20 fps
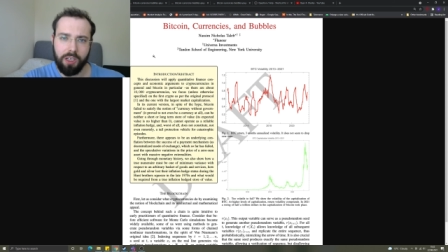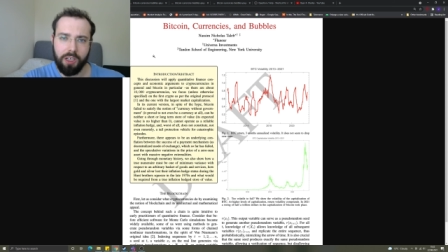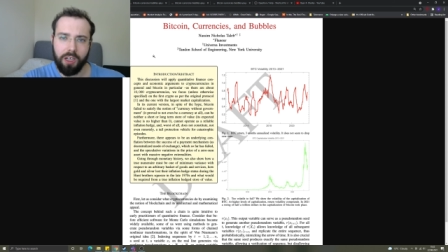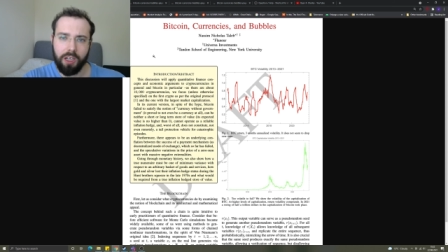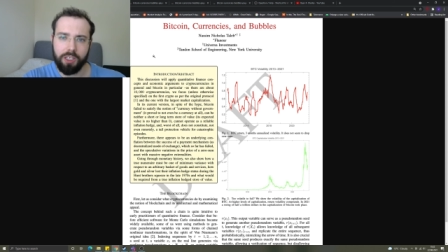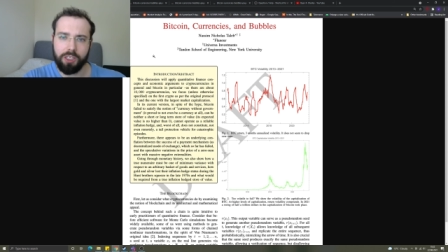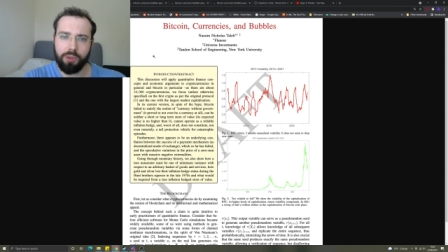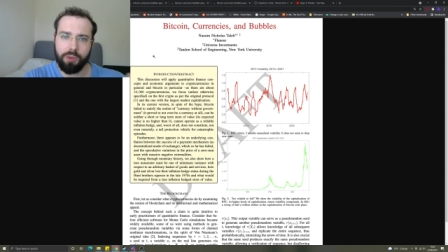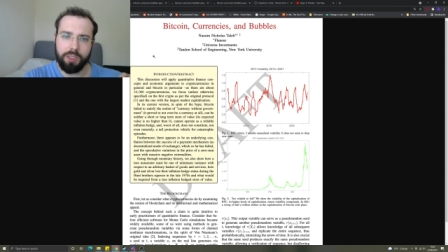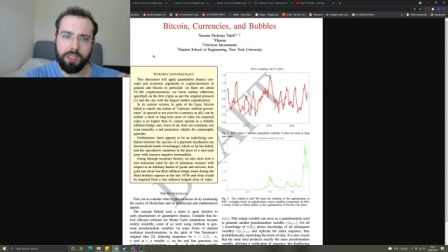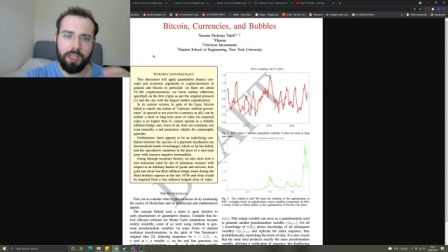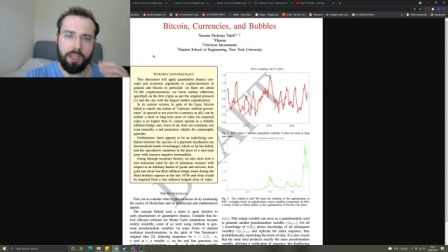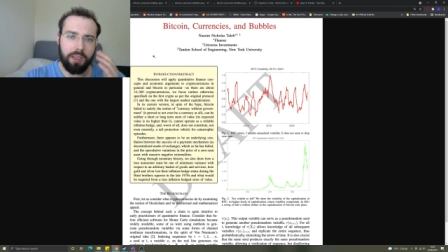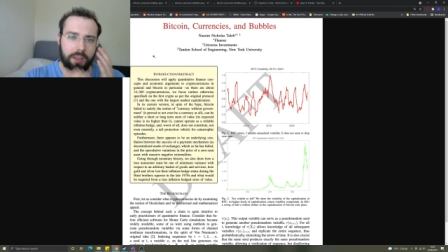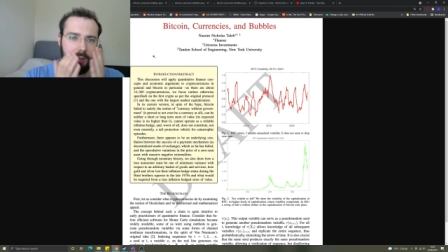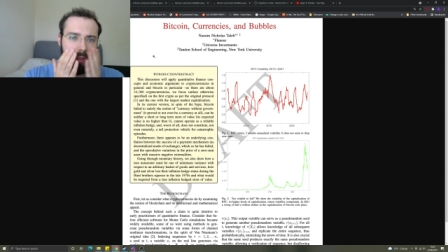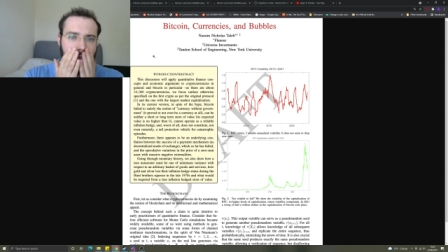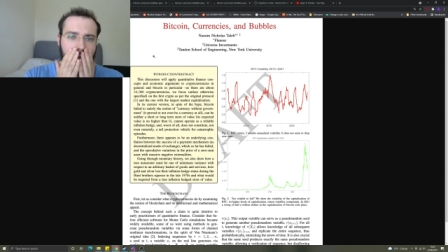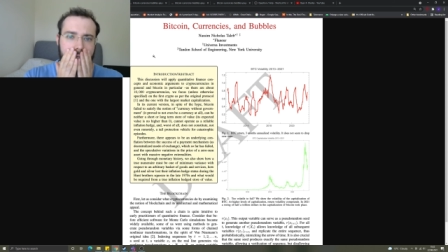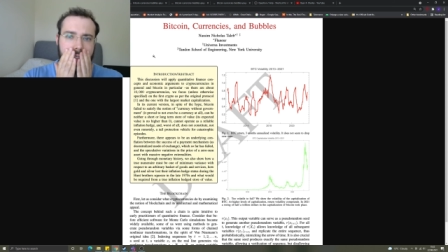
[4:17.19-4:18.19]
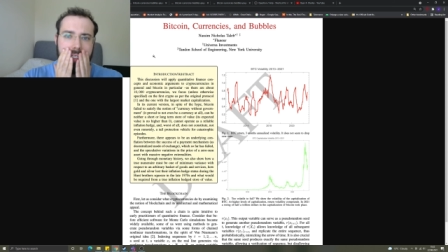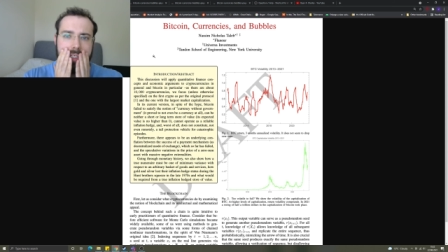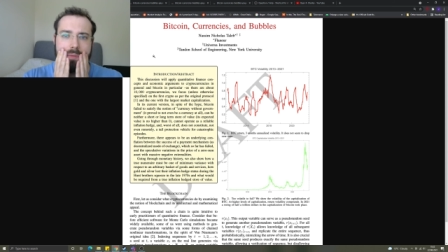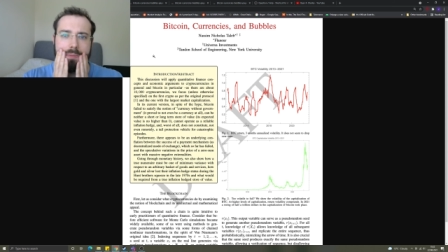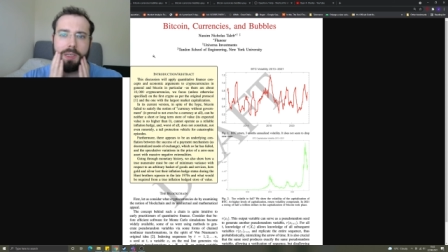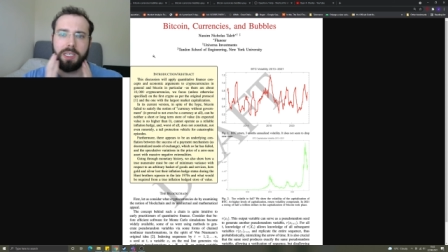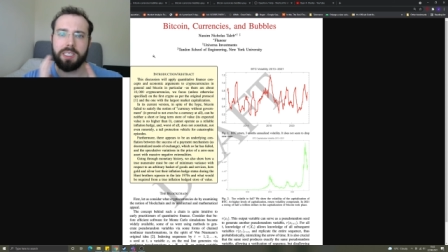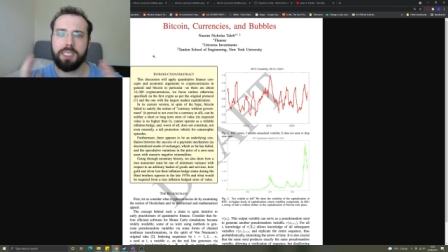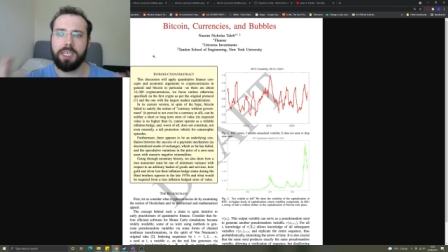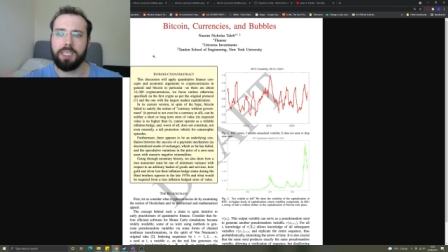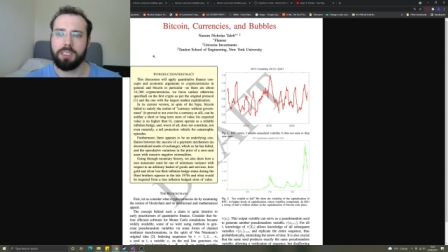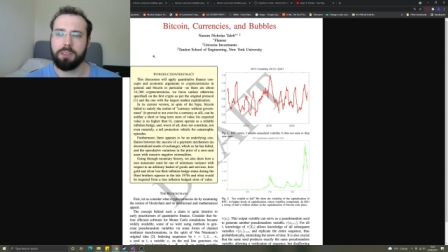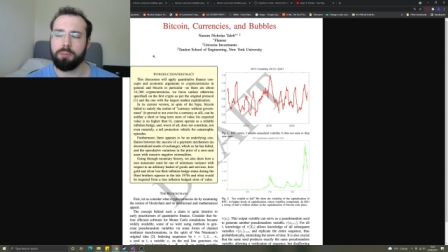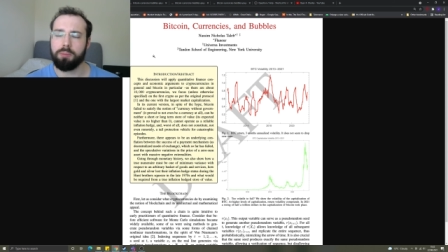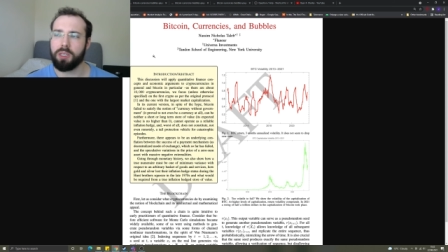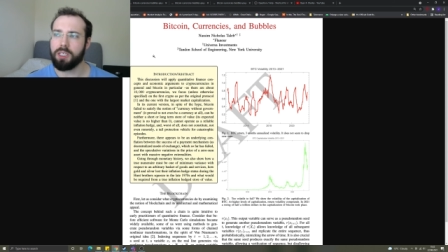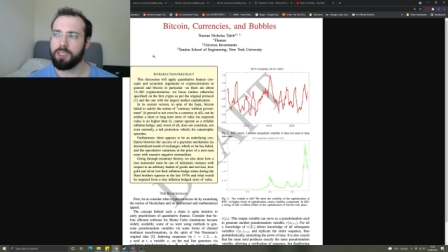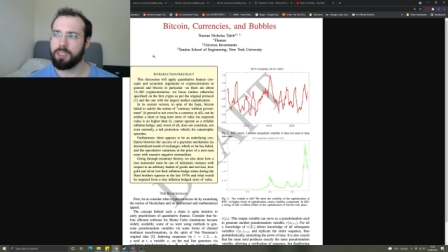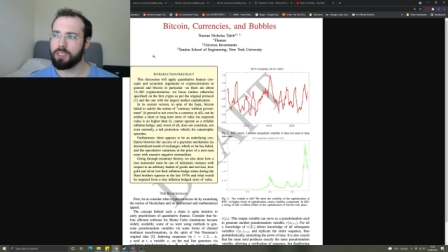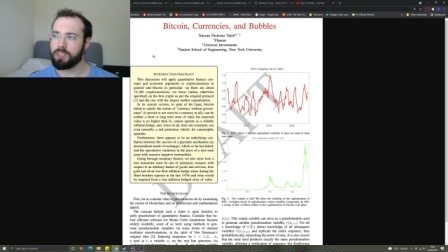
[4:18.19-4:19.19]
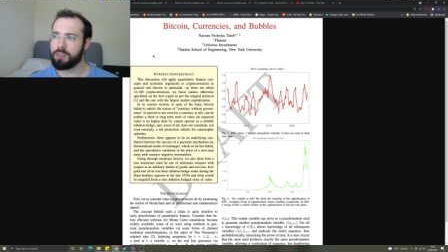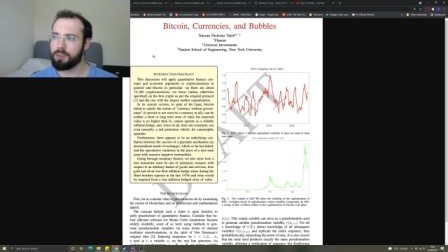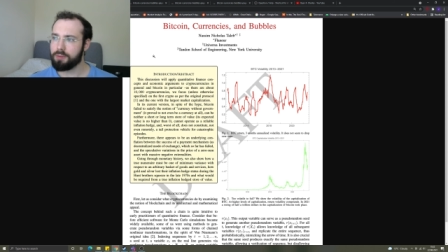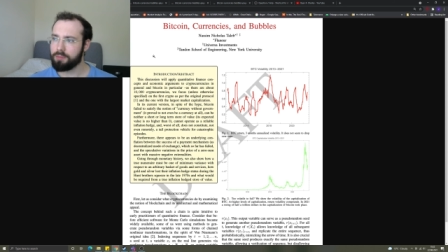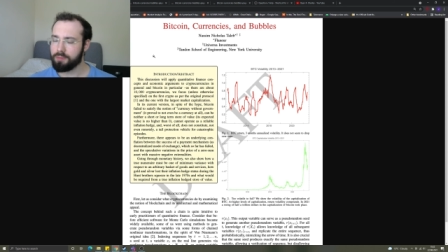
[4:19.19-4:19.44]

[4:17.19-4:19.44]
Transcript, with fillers: and so it, it, it doesn't make sense because